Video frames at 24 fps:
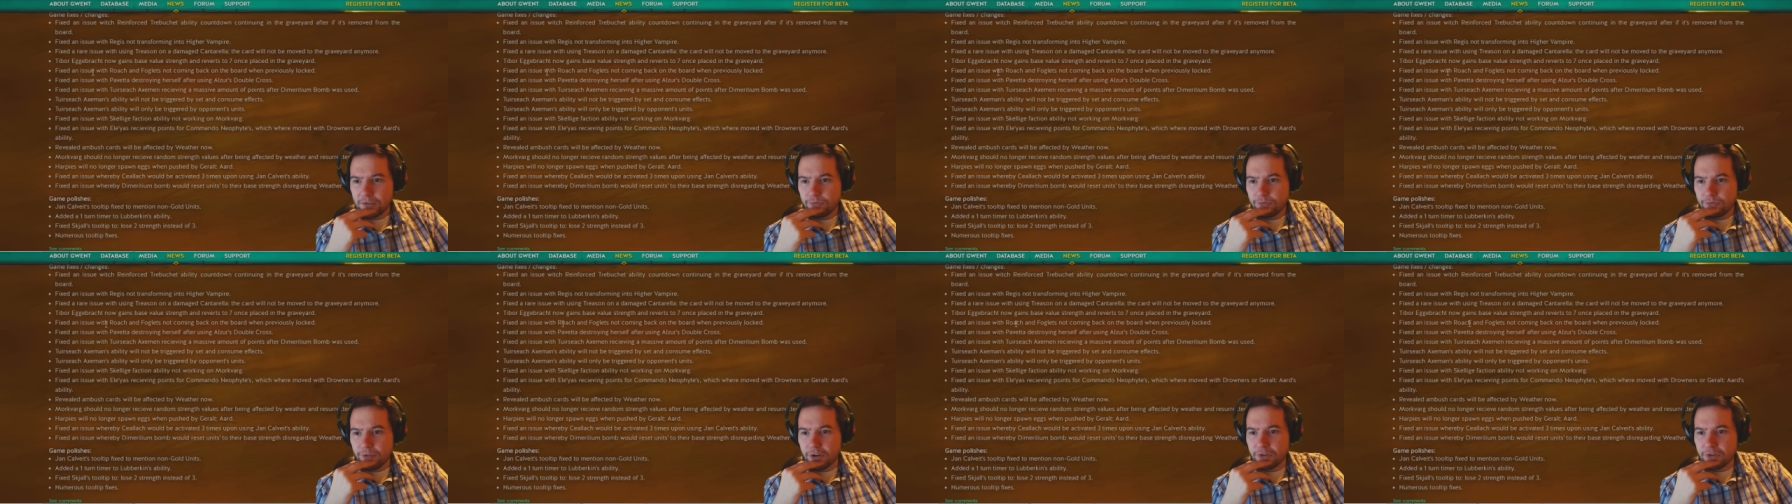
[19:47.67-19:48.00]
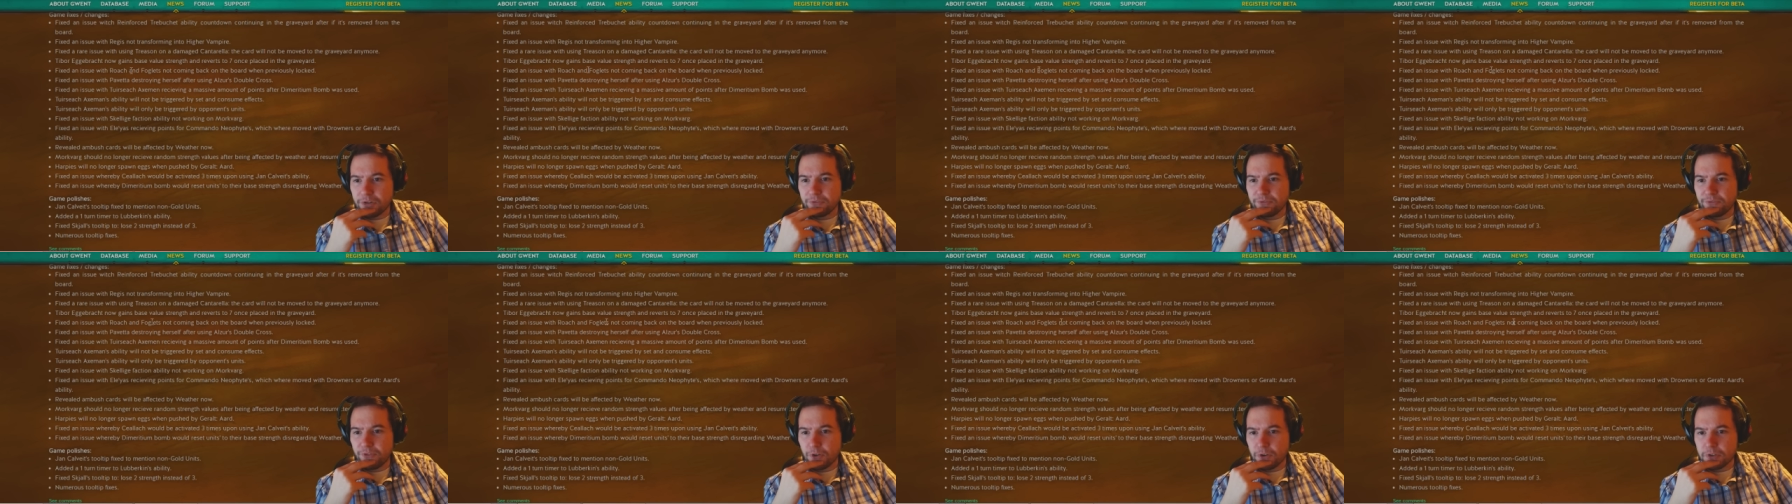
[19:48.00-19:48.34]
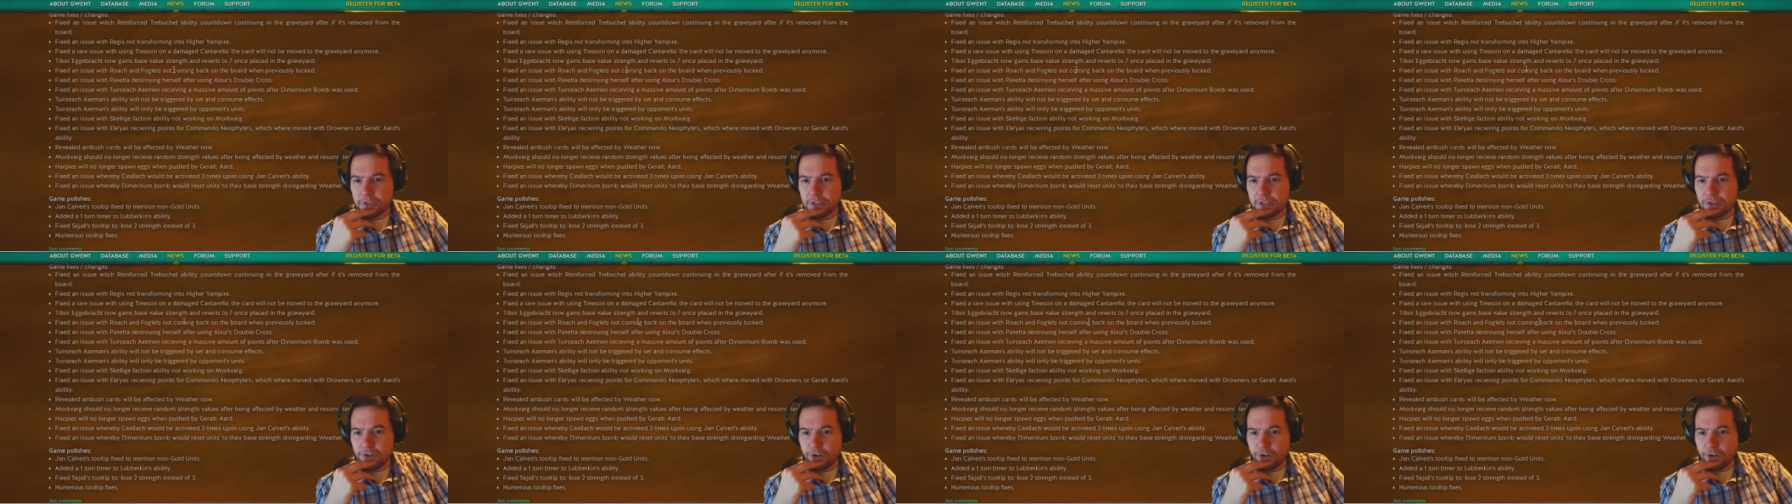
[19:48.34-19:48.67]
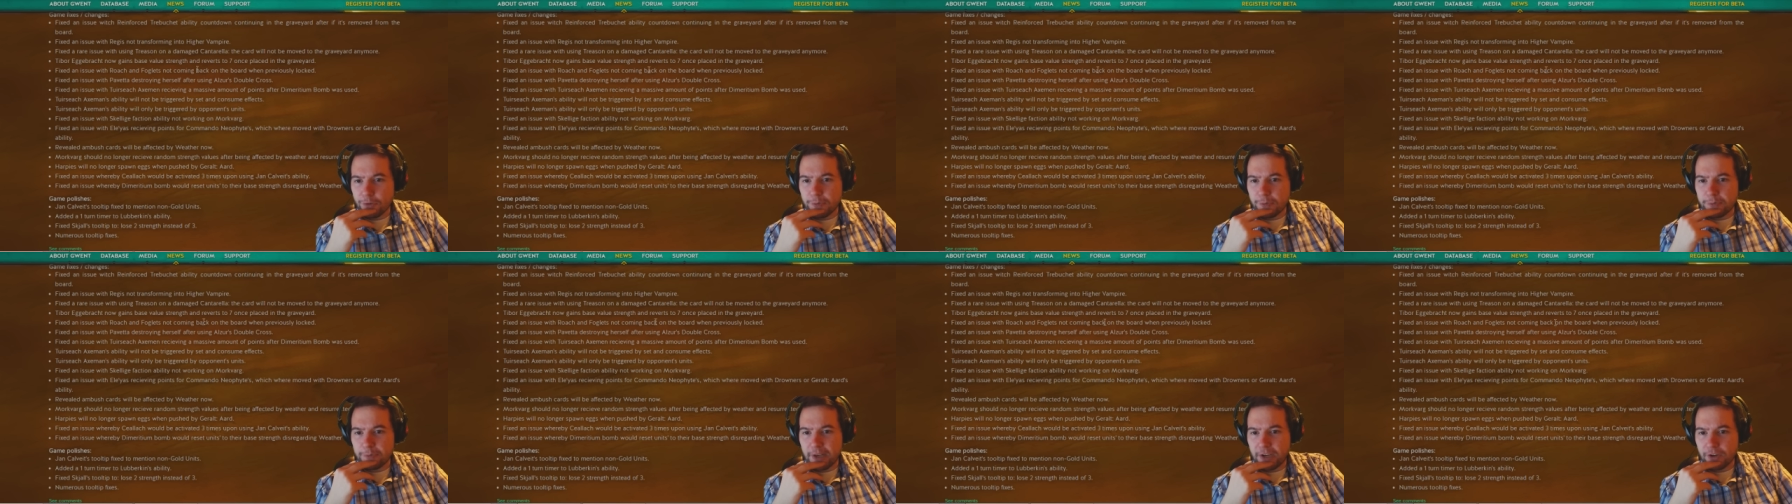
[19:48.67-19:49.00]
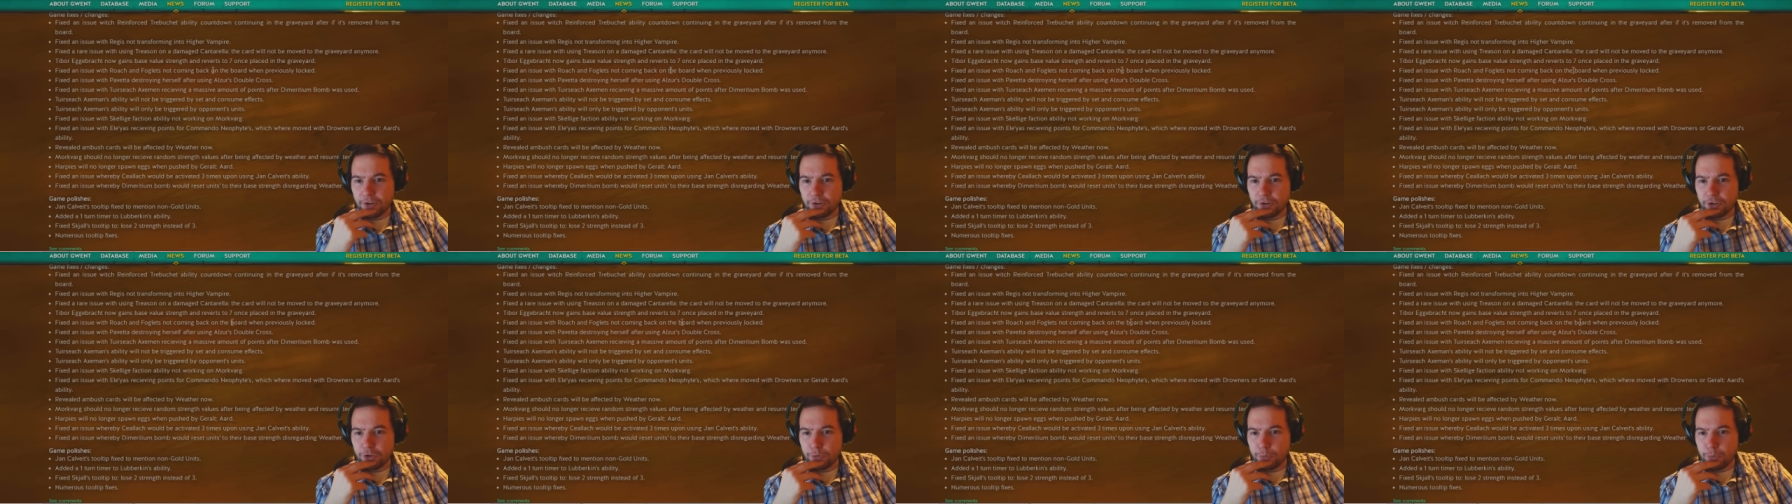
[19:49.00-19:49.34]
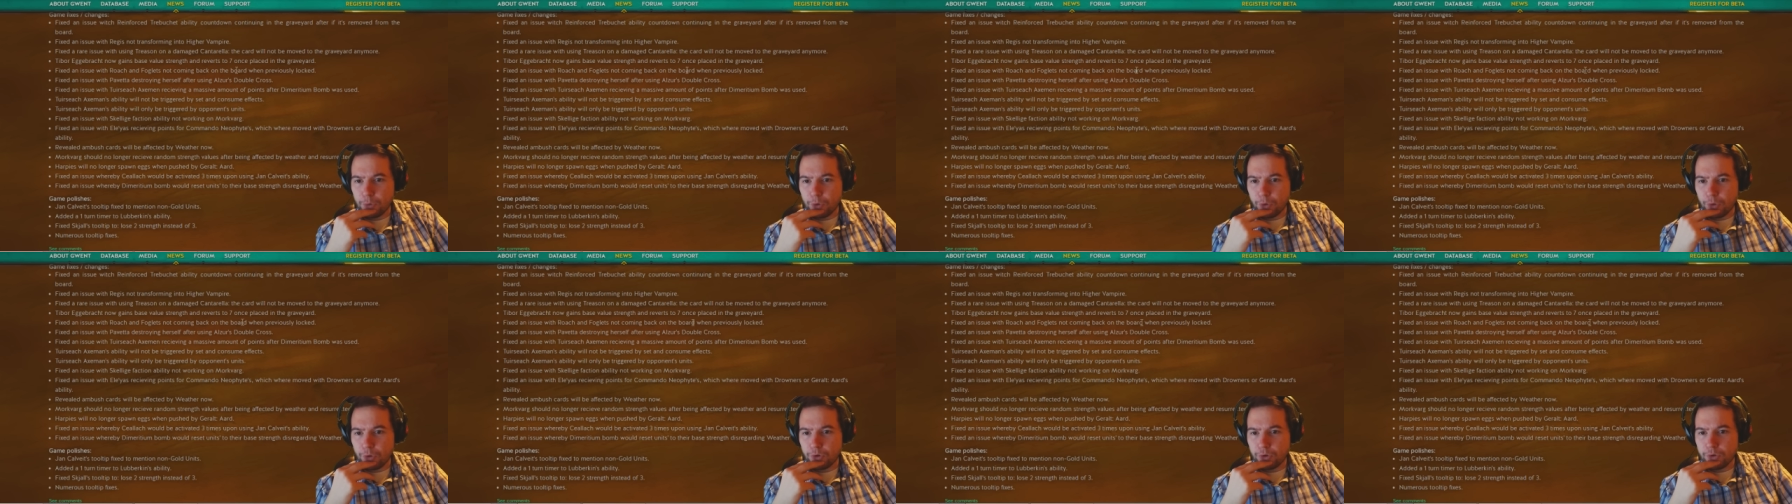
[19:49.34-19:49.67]
Roach and Foglets not coming back onto the
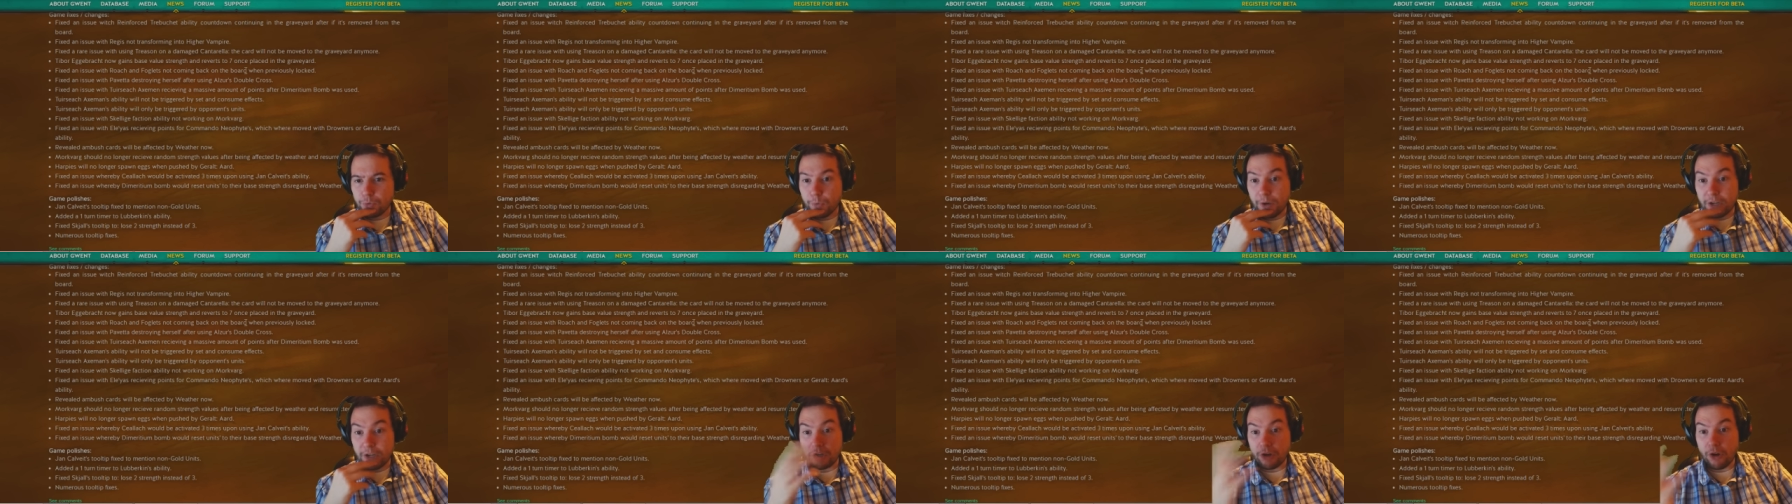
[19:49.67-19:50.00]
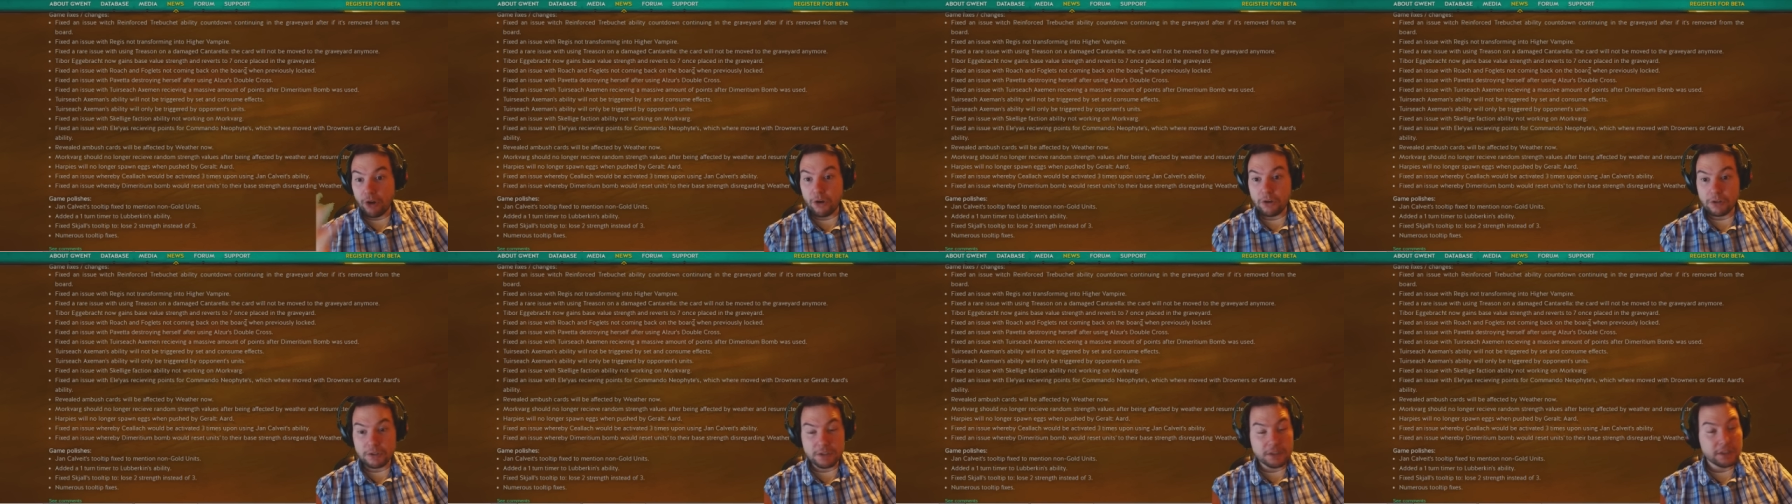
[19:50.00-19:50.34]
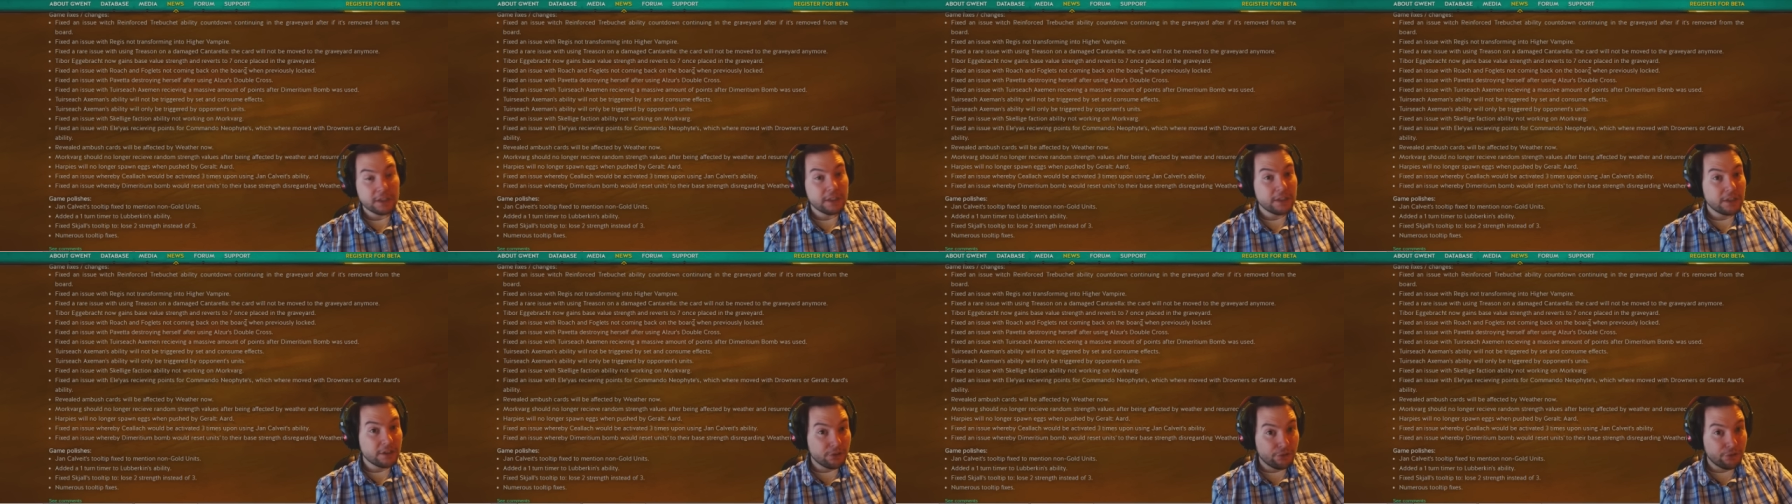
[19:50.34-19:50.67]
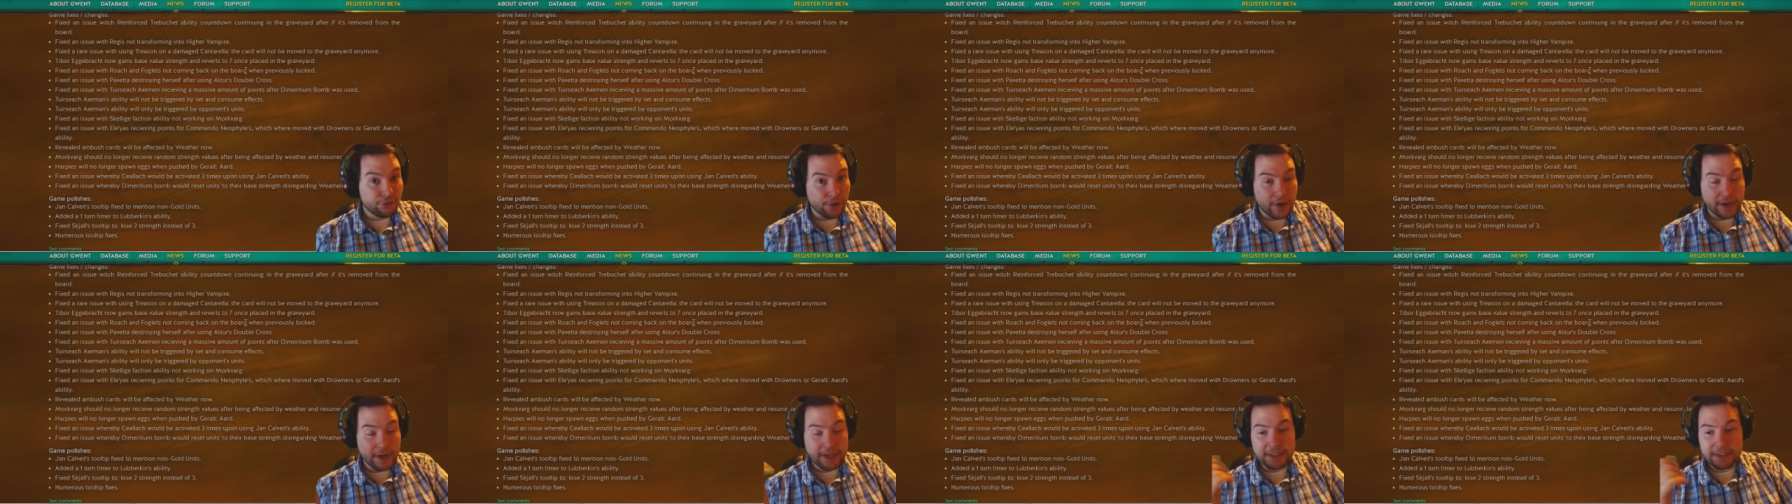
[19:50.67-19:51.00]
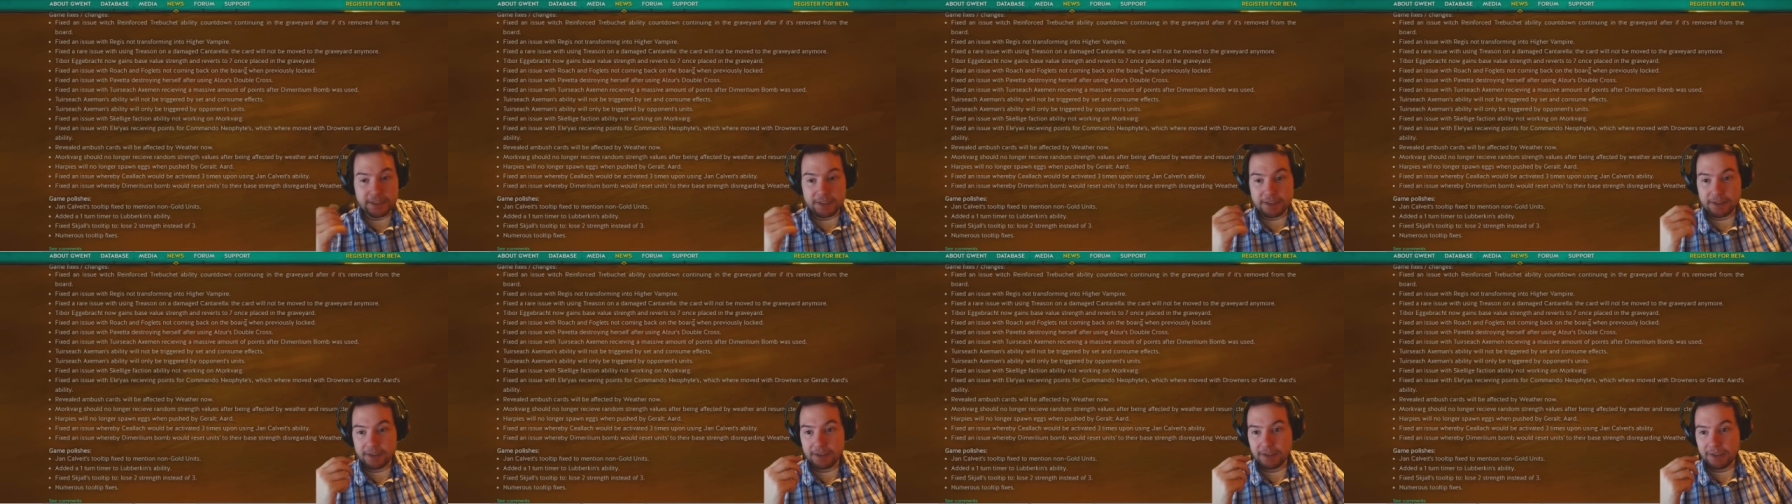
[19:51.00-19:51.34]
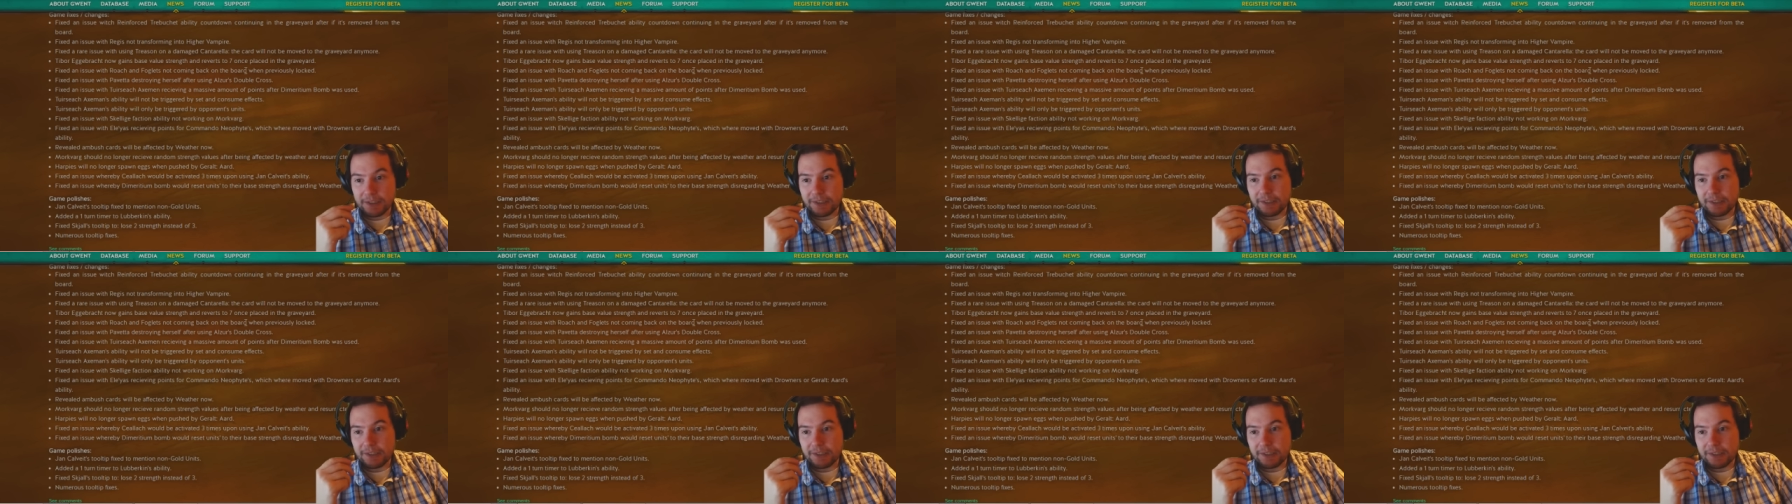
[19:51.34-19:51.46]
board when locked. Great.